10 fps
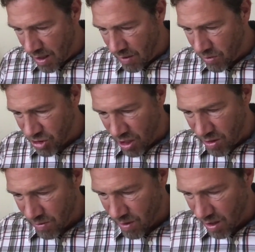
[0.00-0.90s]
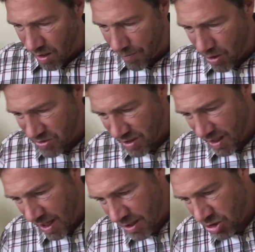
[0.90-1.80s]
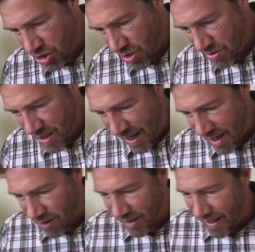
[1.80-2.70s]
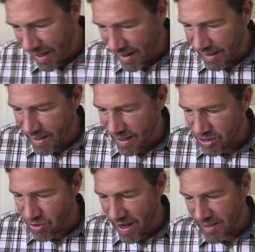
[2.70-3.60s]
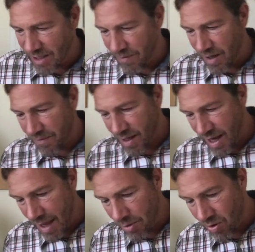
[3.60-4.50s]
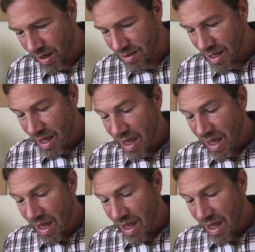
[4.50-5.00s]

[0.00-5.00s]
which I'll post again, shows the anti-cancer activity of cannabinoids